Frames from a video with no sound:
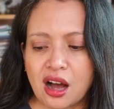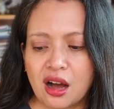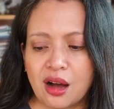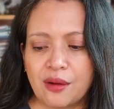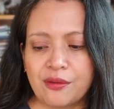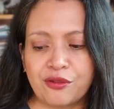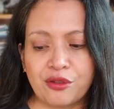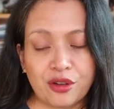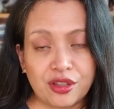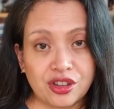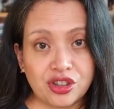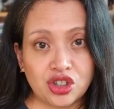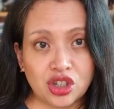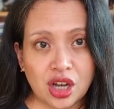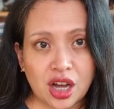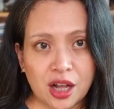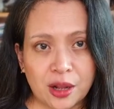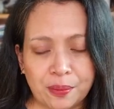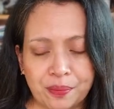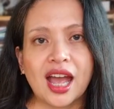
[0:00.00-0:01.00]
for the
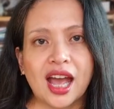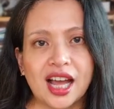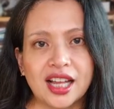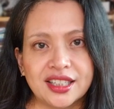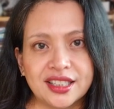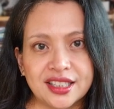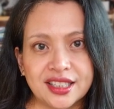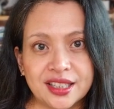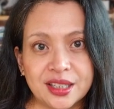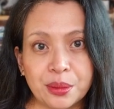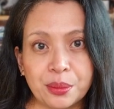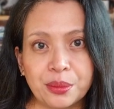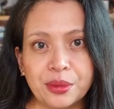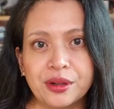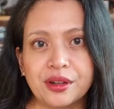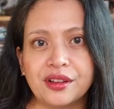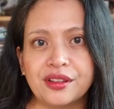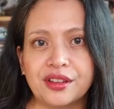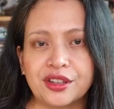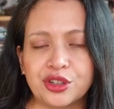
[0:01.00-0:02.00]
child. As a
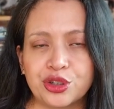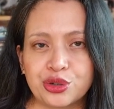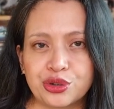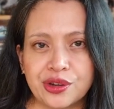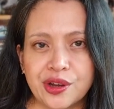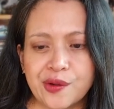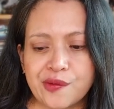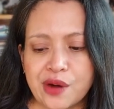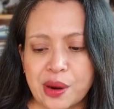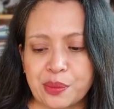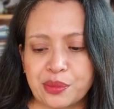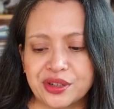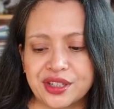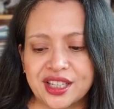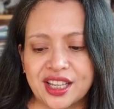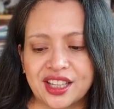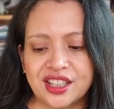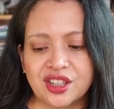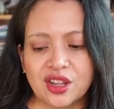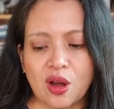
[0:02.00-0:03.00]
symbol, the tree
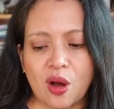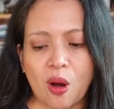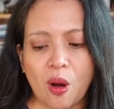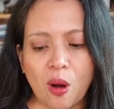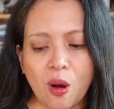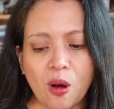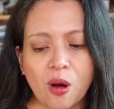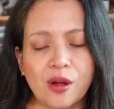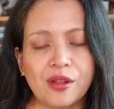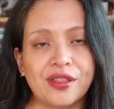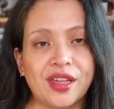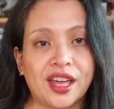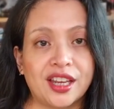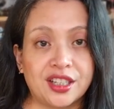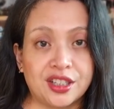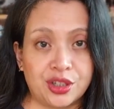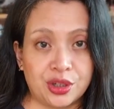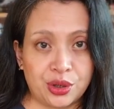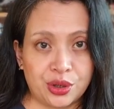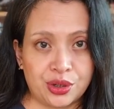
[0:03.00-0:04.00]
represents all that
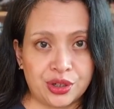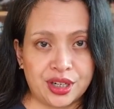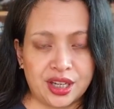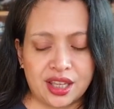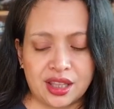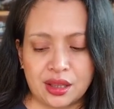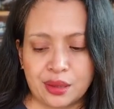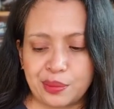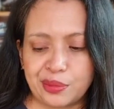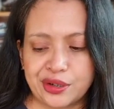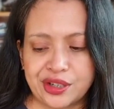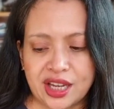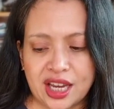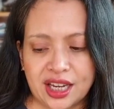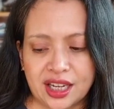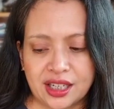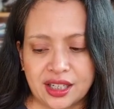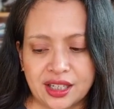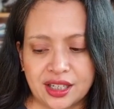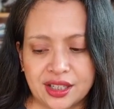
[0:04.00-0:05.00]
is good in the
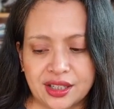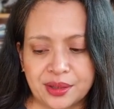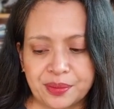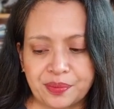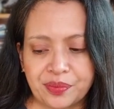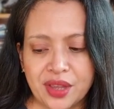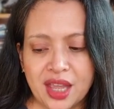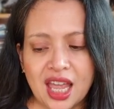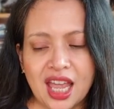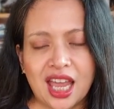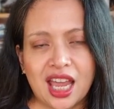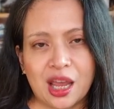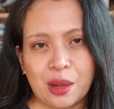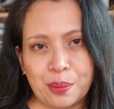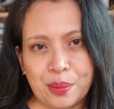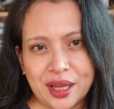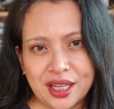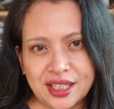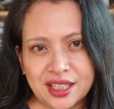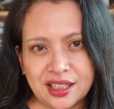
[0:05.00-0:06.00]
protagonist.
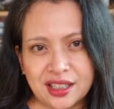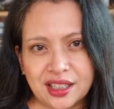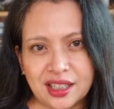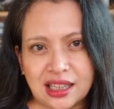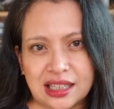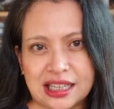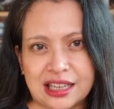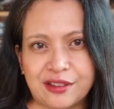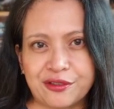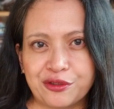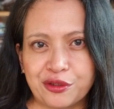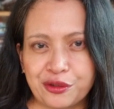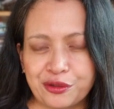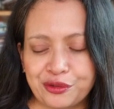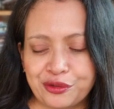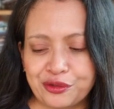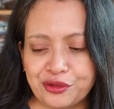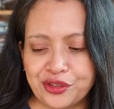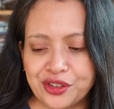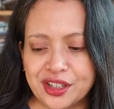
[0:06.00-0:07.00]
It basically
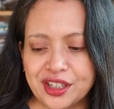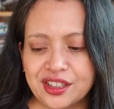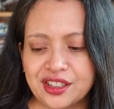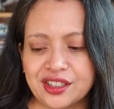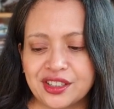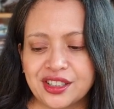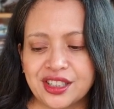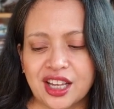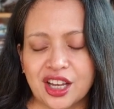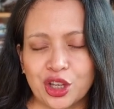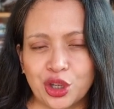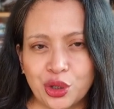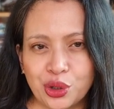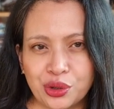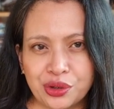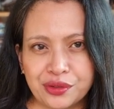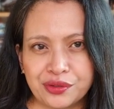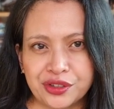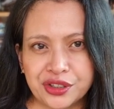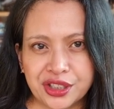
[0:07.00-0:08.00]
fulfills a
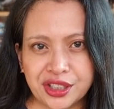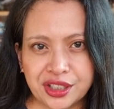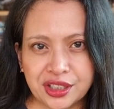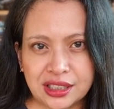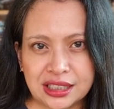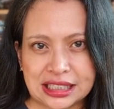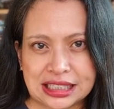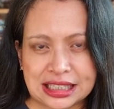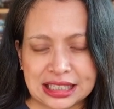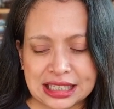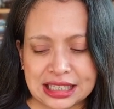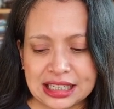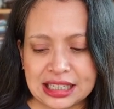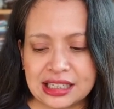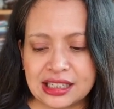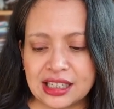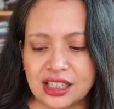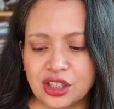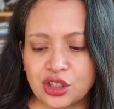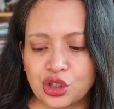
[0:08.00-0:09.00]
universal
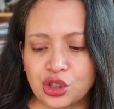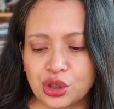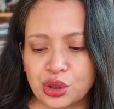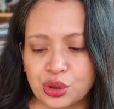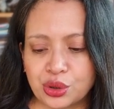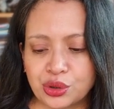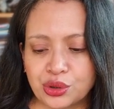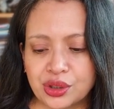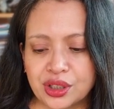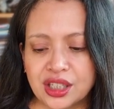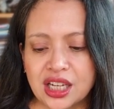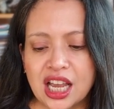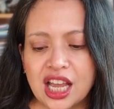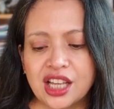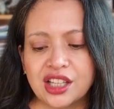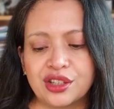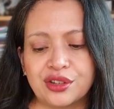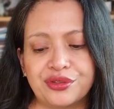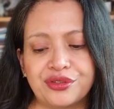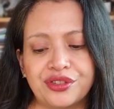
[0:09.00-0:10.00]
need in children
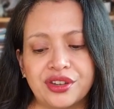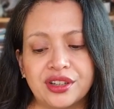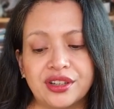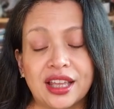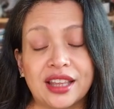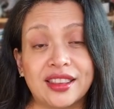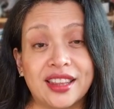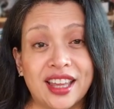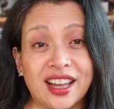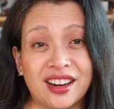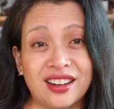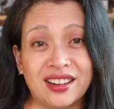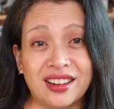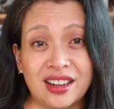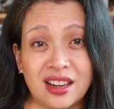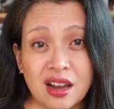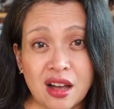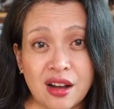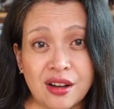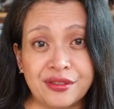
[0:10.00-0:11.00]
to feel that they are
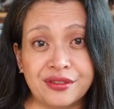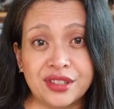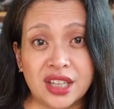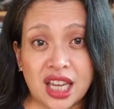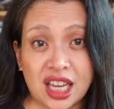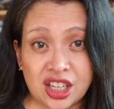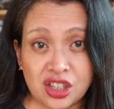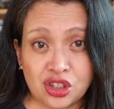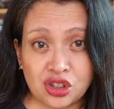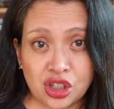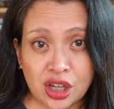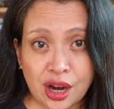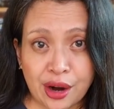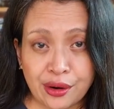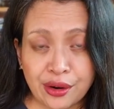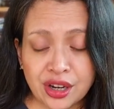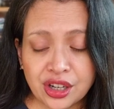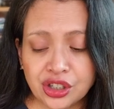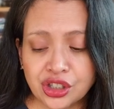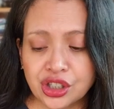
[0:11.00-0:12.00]
loved and
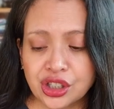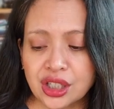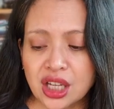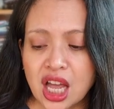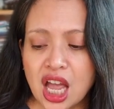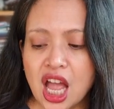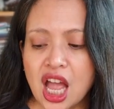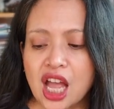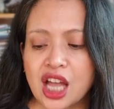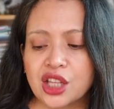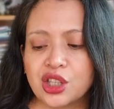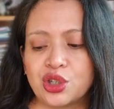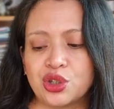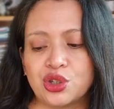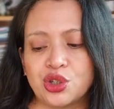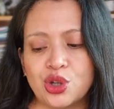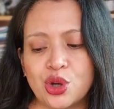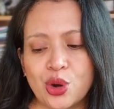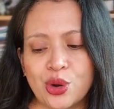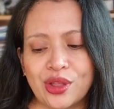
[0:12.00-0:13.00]
cherished, to
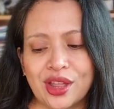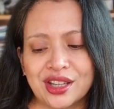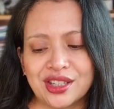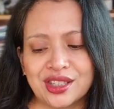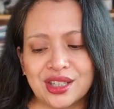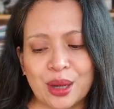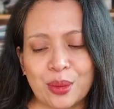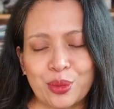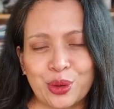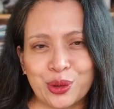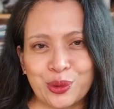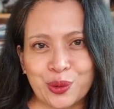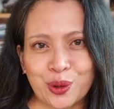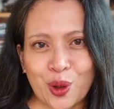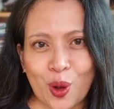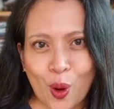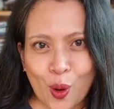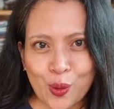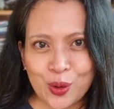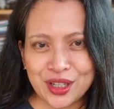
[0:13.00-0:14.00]
know that someone
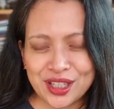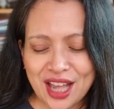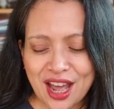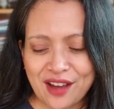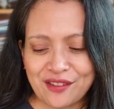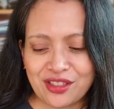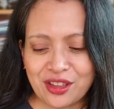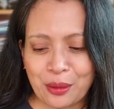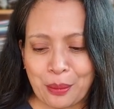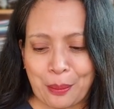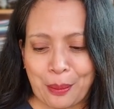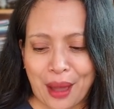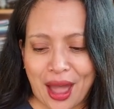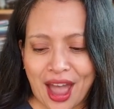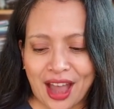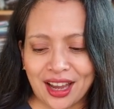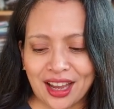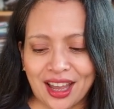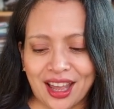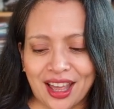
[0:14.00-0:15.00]
will always have their
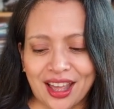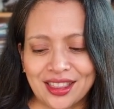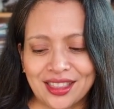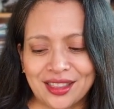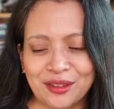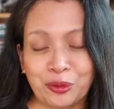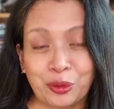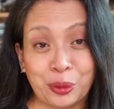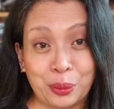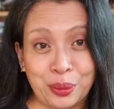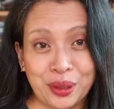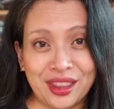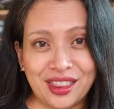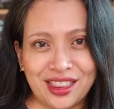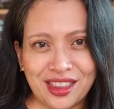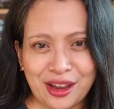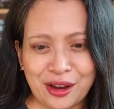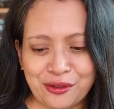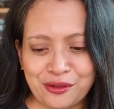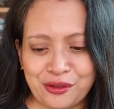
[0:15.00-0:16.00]
back and will be
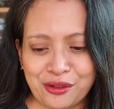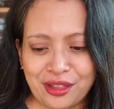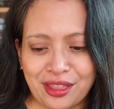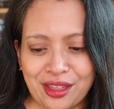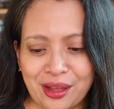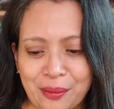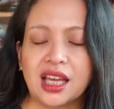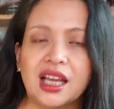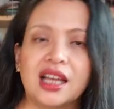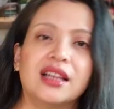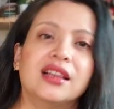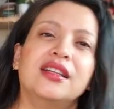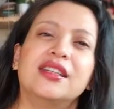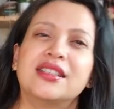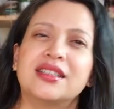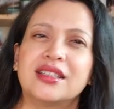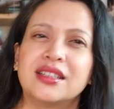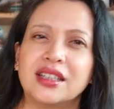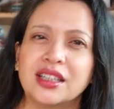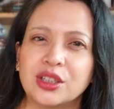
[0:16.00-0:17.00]
there for them.
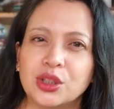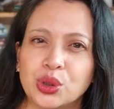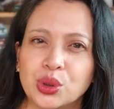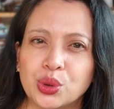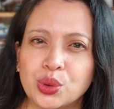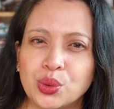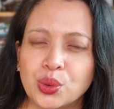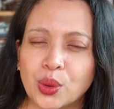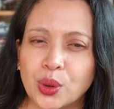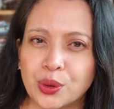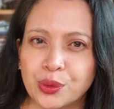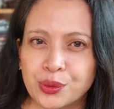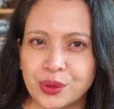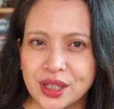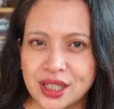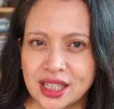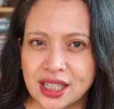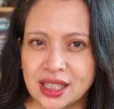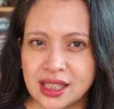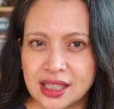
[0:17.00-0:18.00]
Listening to or
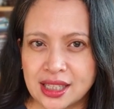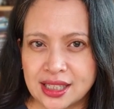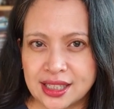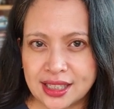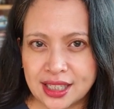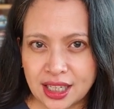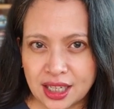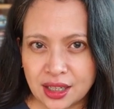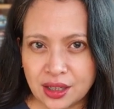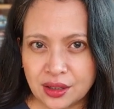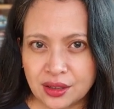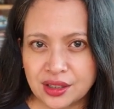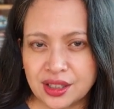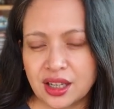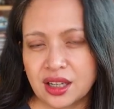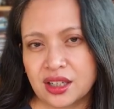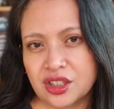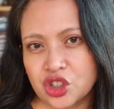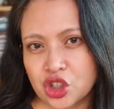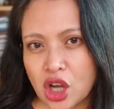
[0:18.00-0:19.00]
reading these tales,
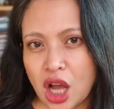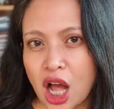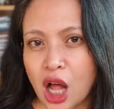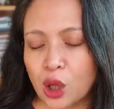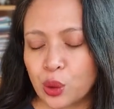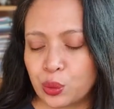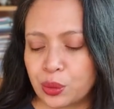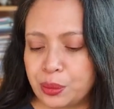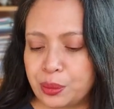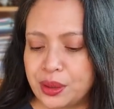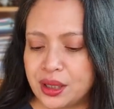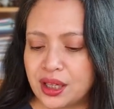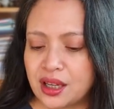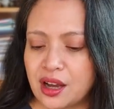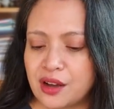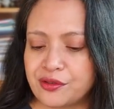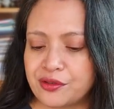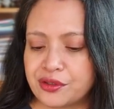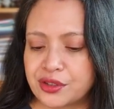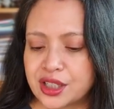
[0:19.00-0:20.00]
a child will be
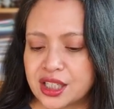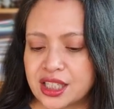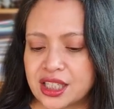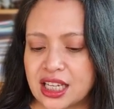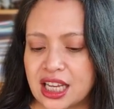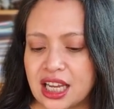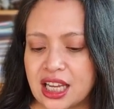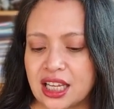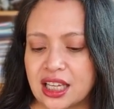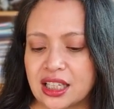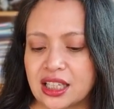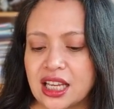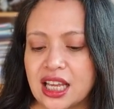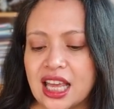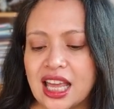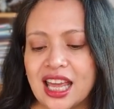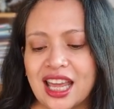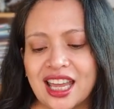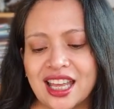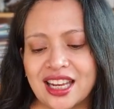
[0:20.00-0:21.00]
comforted and
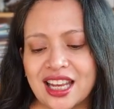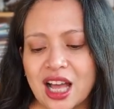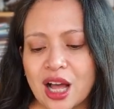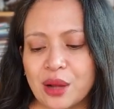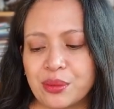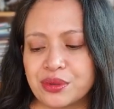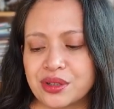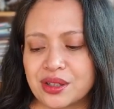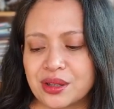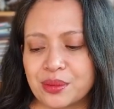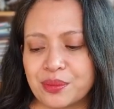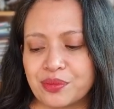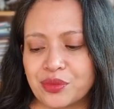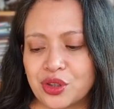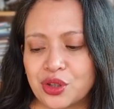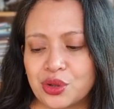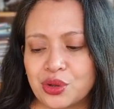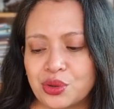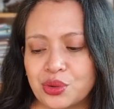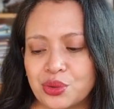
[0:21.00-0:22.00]
it helps them
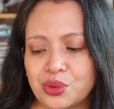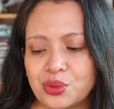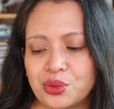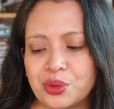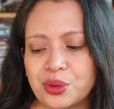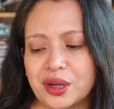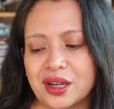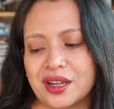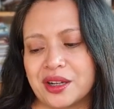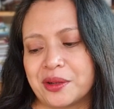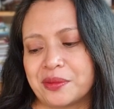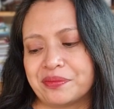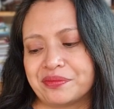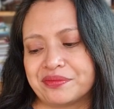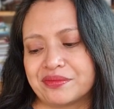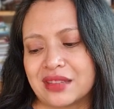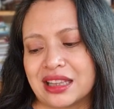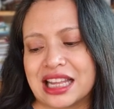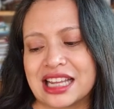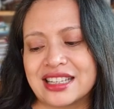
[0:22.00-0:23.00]
to
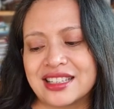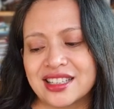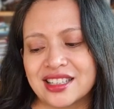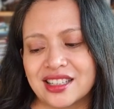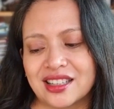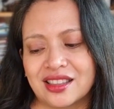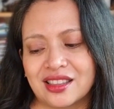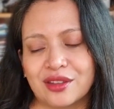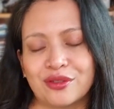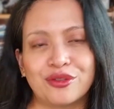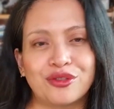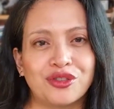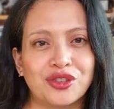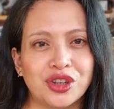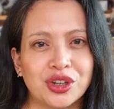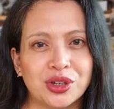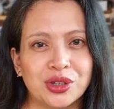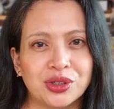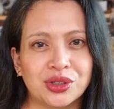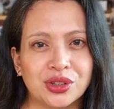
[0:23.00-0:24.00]
lessen the
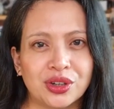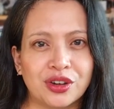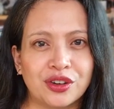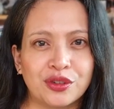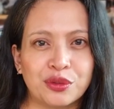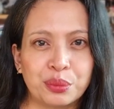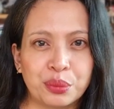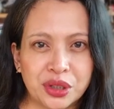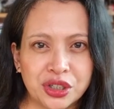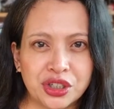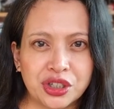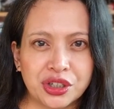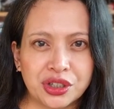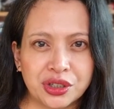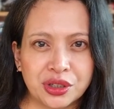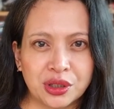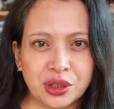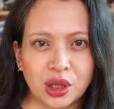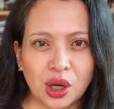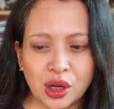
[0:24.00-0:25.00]
fears of
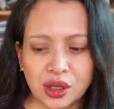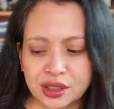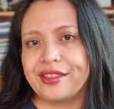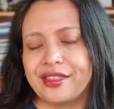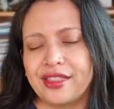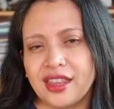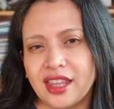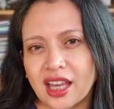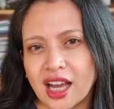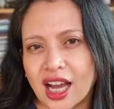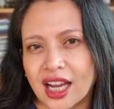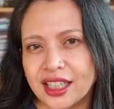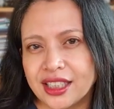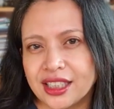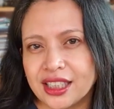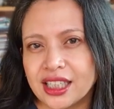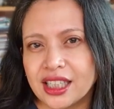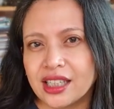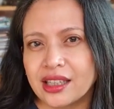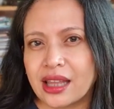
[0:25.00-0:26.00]
maternal loss. The
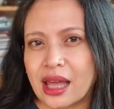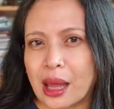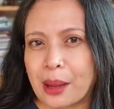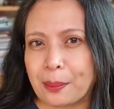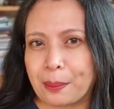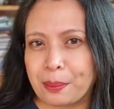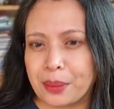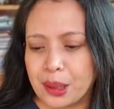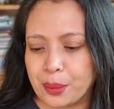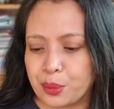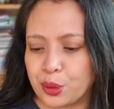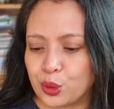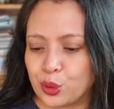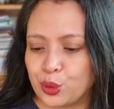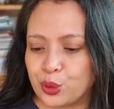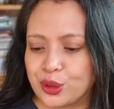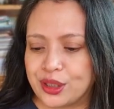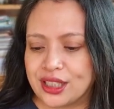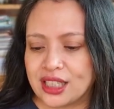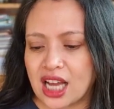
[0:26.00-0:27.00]
idea that people
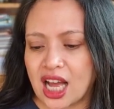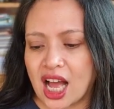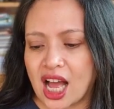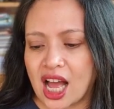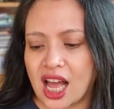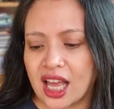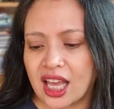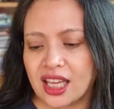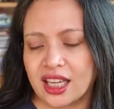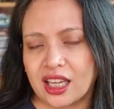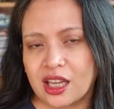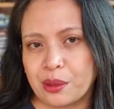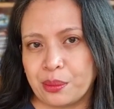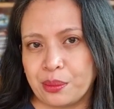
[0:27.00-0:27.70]
who die can